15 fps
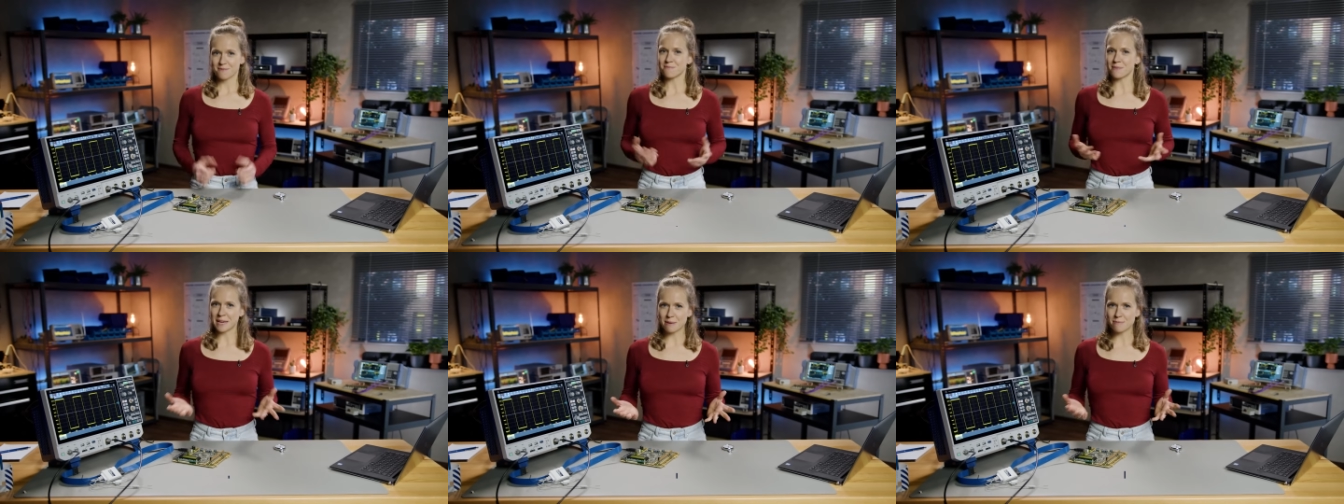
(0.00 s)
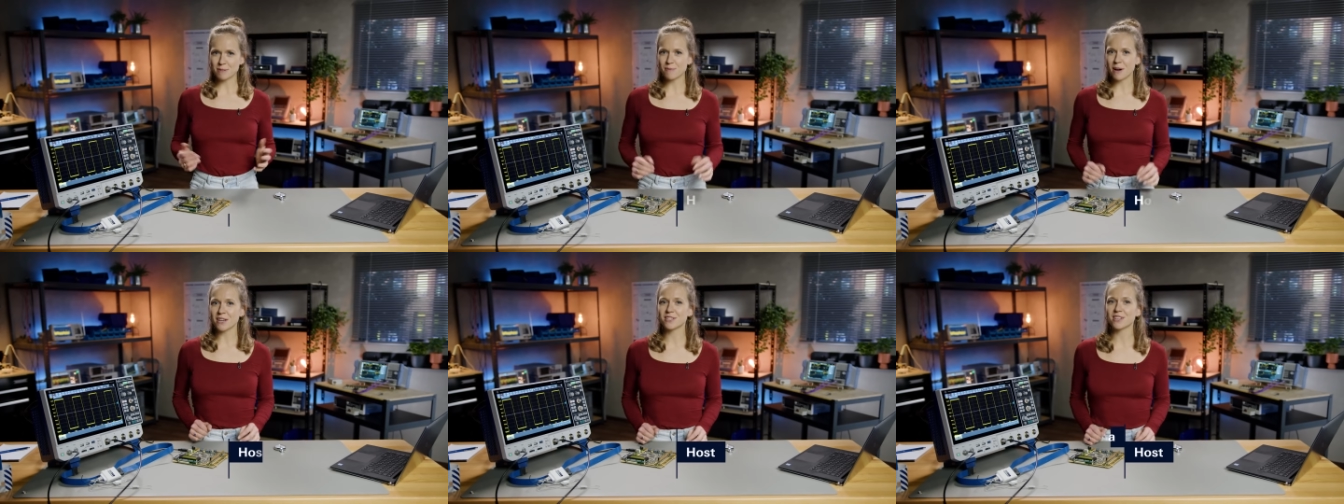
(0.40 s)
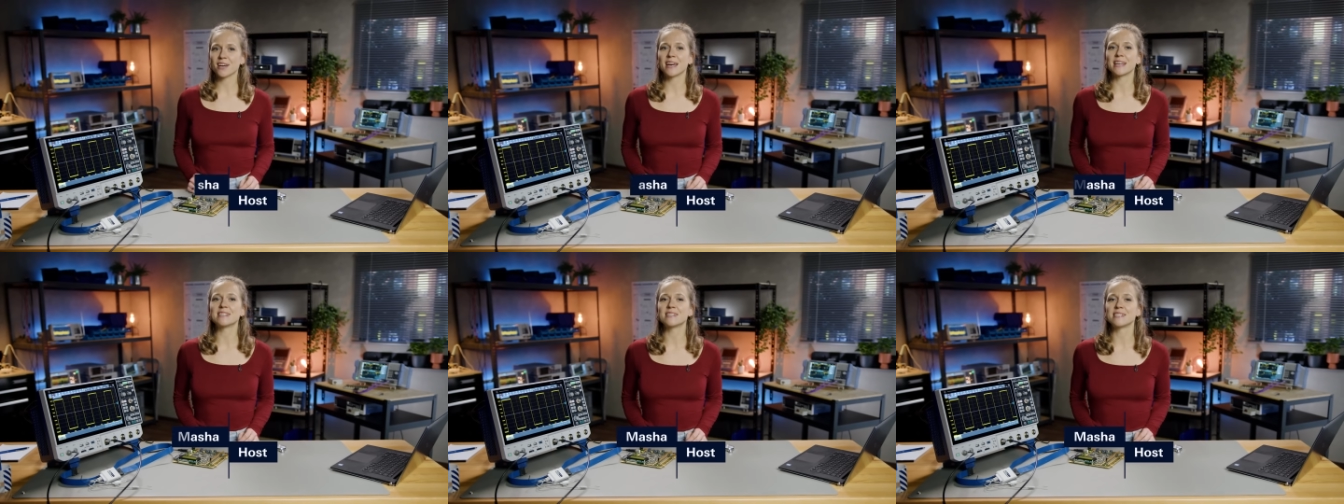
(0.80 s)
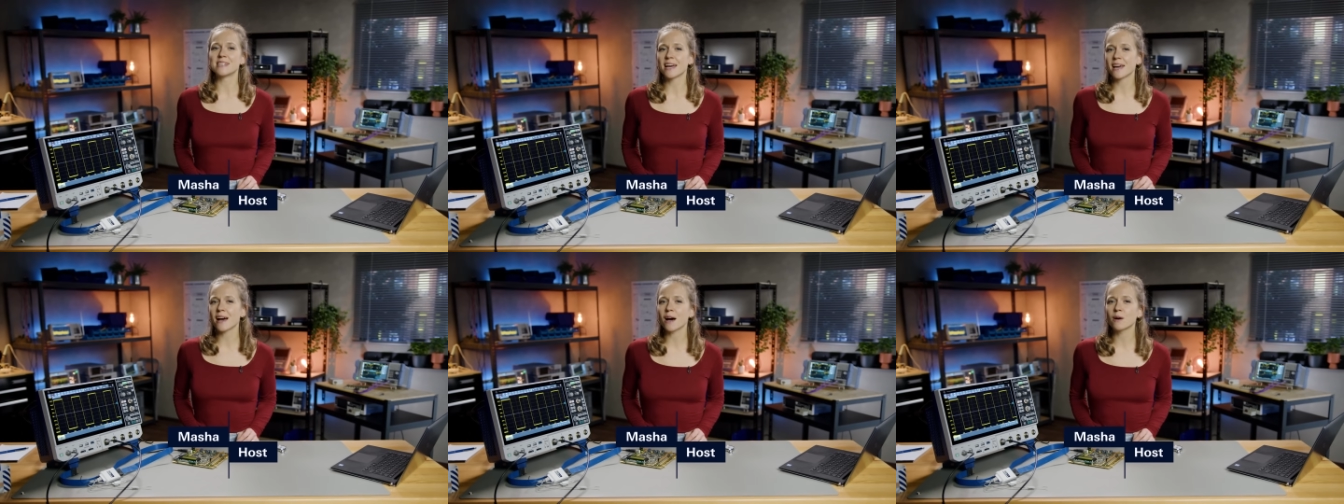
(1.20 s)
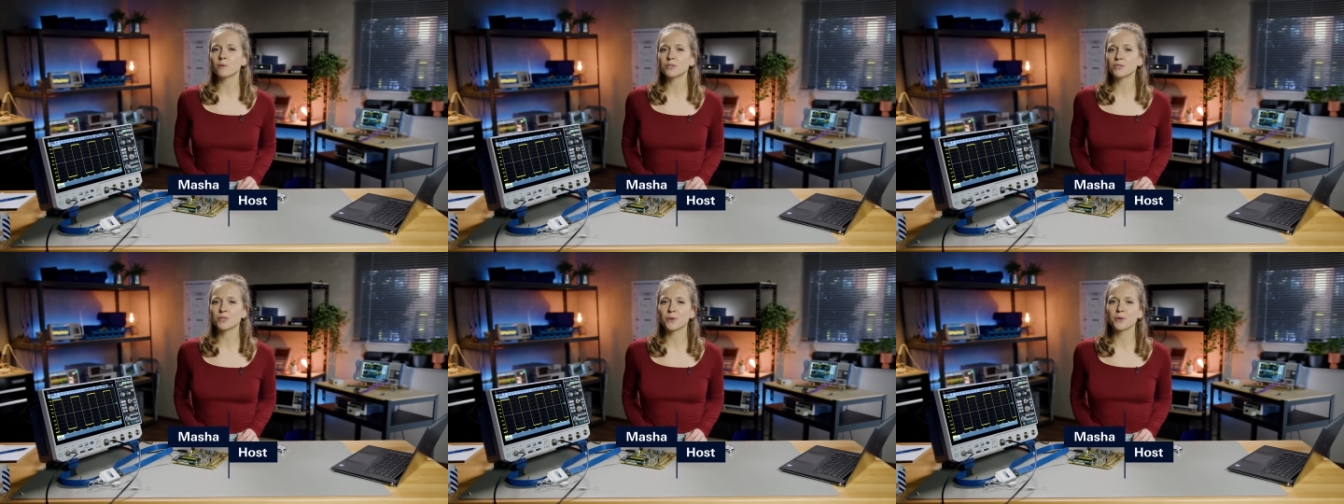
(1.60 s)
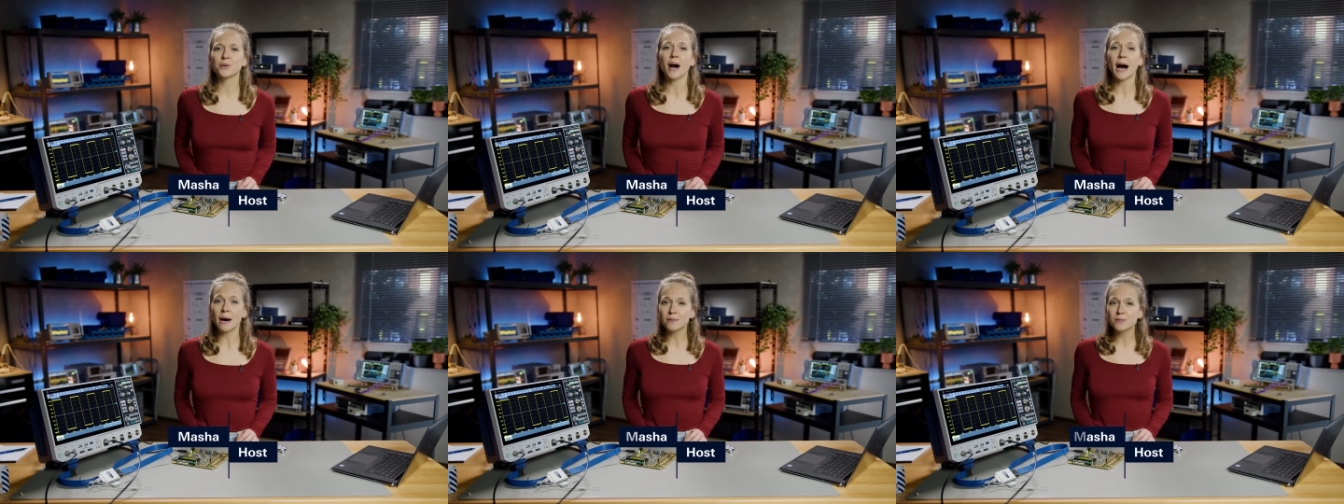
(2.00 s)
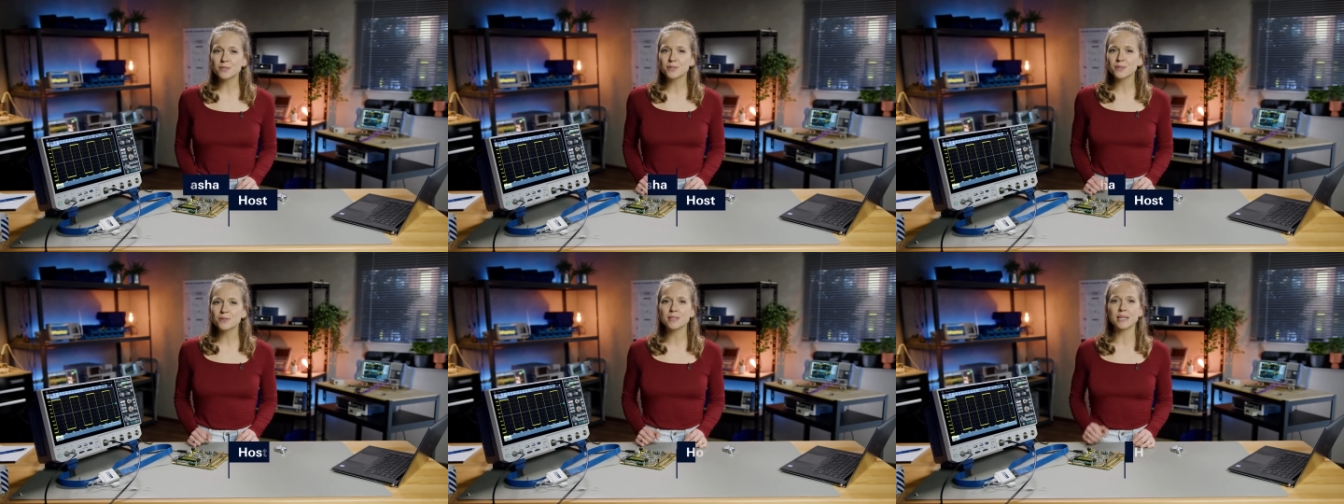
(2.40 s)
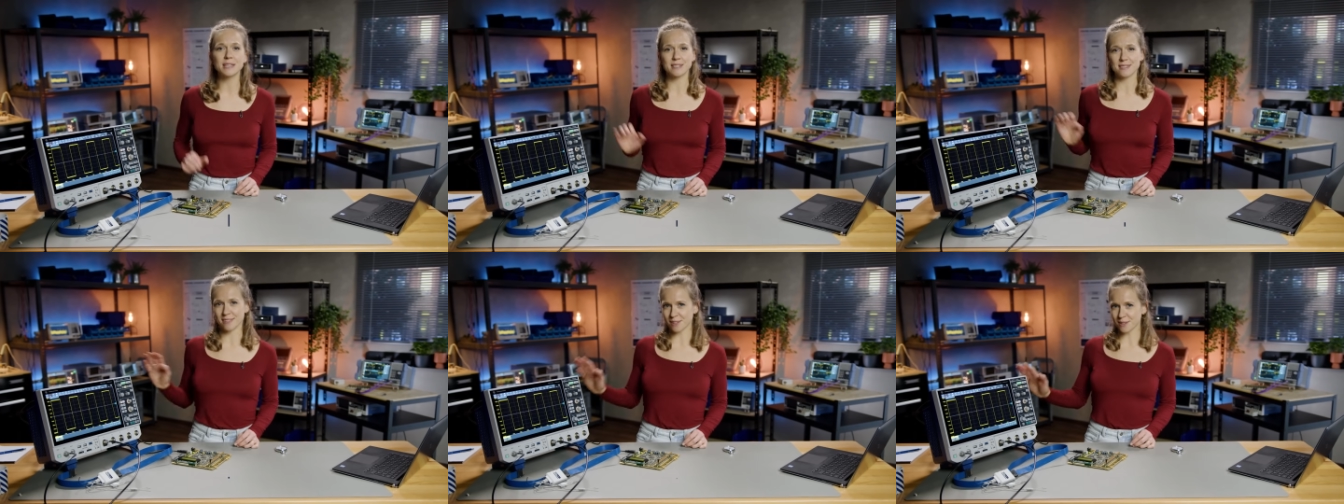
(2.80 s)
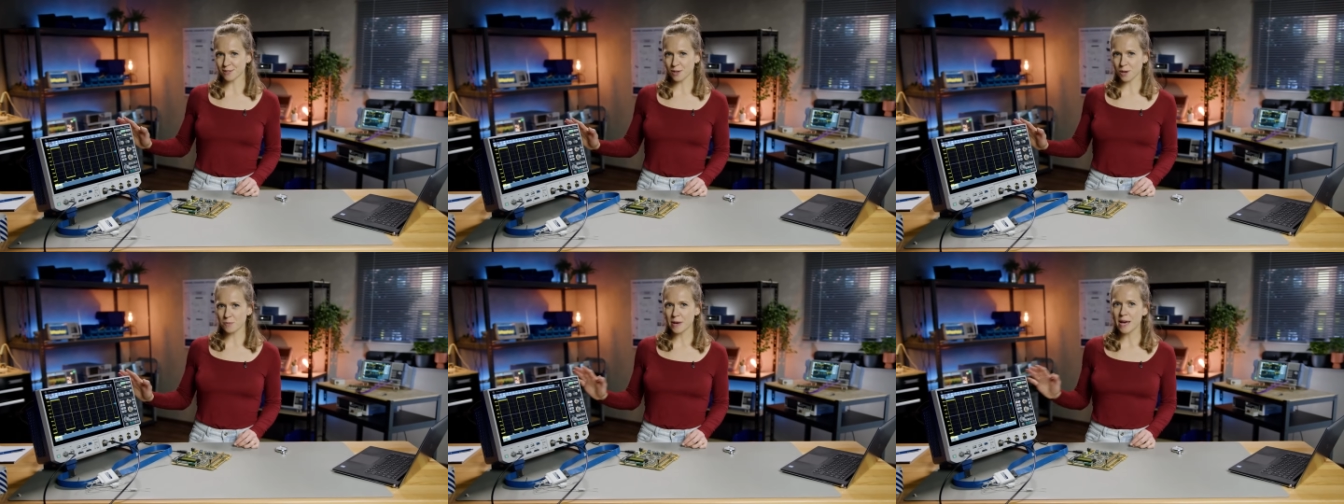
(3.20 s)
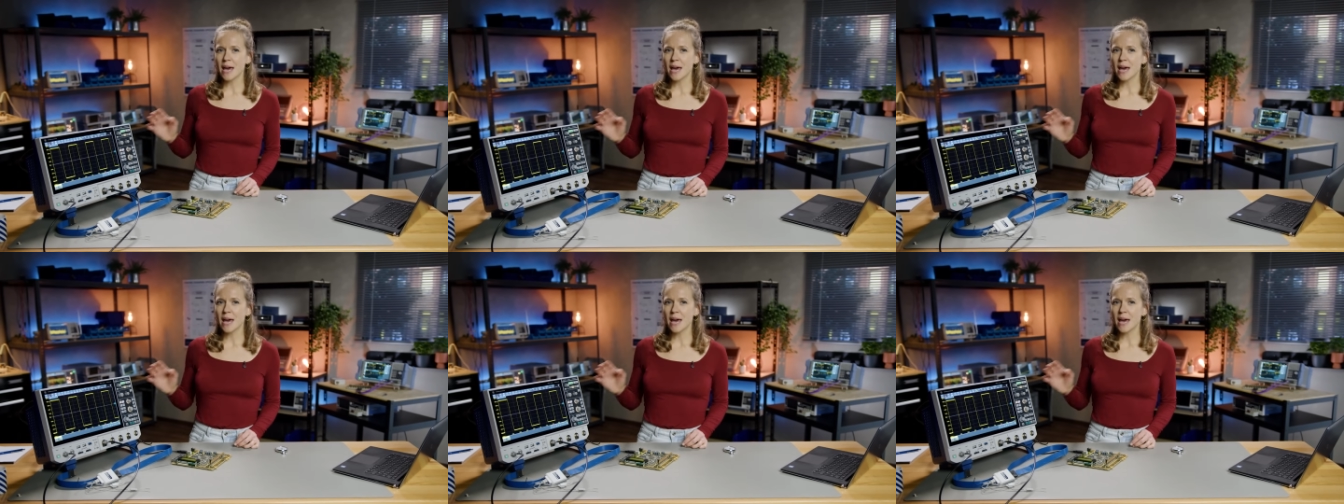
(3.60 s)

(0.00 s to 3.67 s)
My name is Masha, and today I will show you how to use an oscilloscope